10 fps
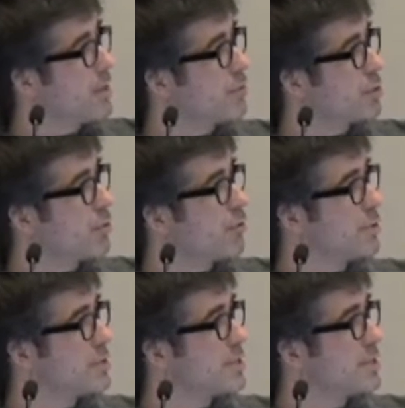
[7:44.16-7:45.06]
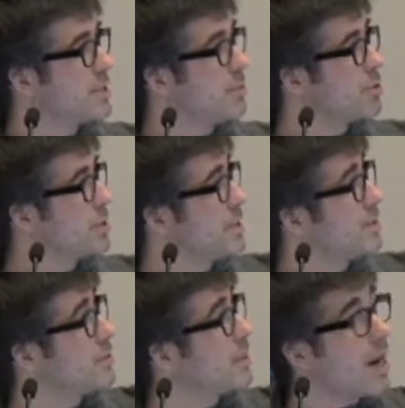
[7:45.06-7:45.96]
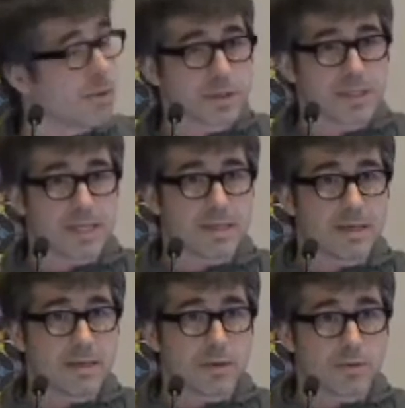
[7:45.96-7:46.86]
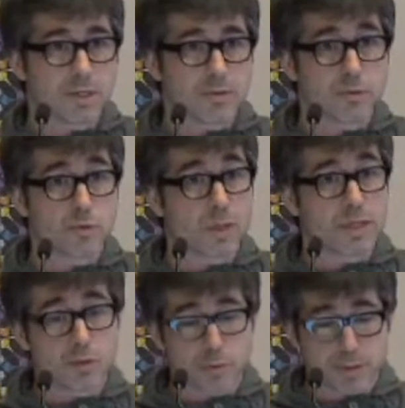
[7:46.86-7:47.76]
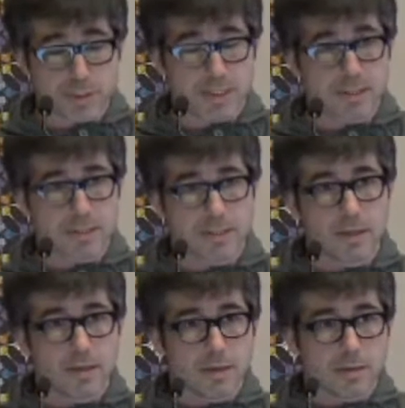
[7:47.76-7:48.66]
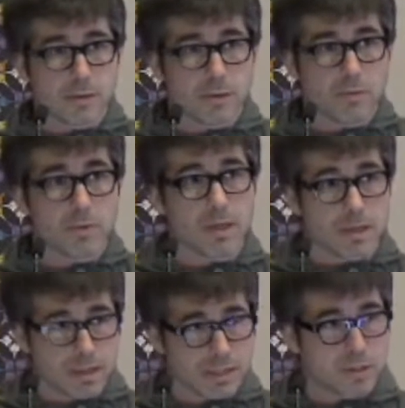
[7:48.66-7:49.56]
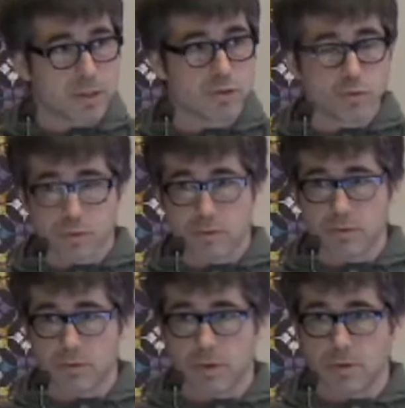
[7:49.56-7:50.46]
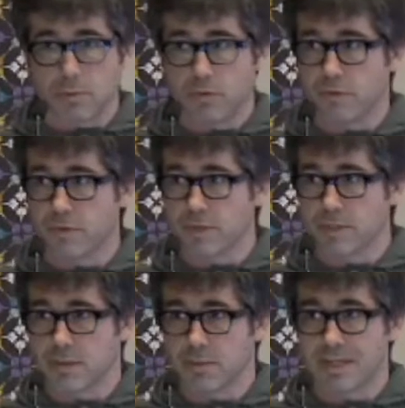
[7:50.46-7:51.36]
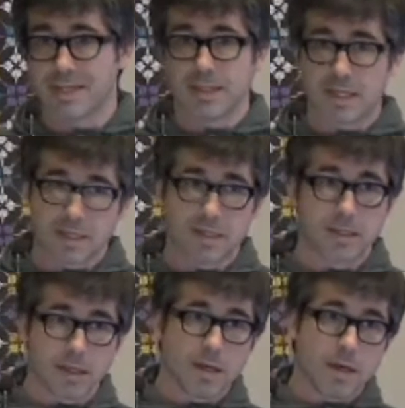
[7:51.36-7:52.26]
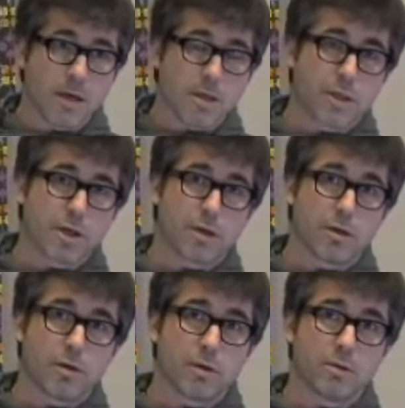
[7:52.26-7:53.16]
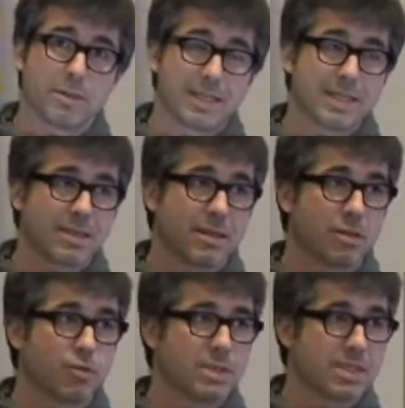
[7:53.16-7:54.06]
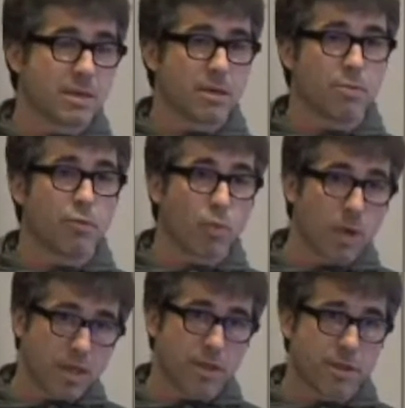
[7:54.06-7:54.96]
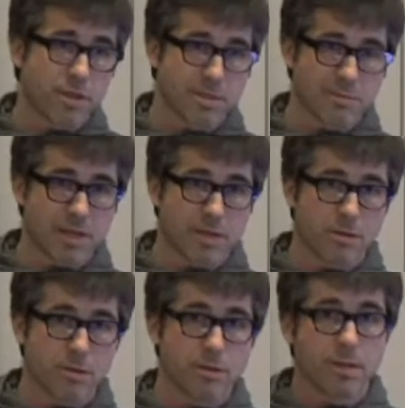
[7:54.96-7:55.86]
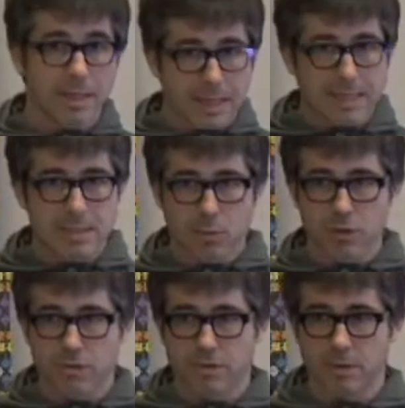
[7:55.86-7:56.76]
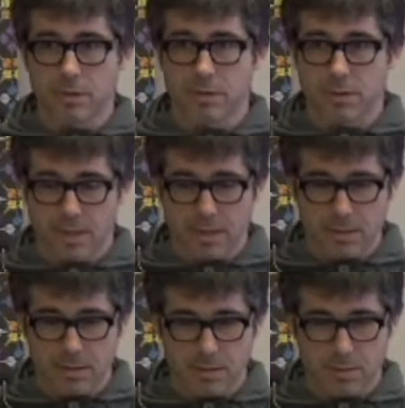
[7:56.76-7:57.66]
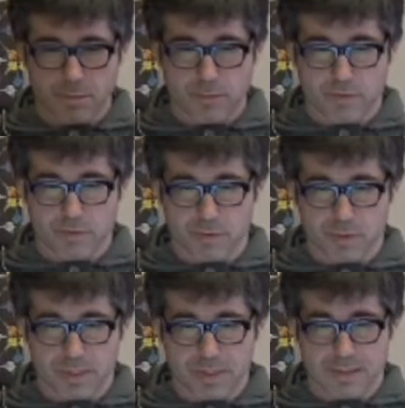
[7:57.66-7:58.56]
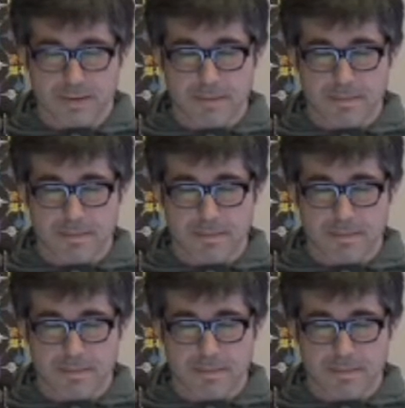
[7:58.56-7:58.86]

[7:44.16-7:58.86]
average performance is 60%, and on our data it goes down to 22%. So this is just a proof of concept that indeed the data set that we set up with this method is more difficult than previous ones.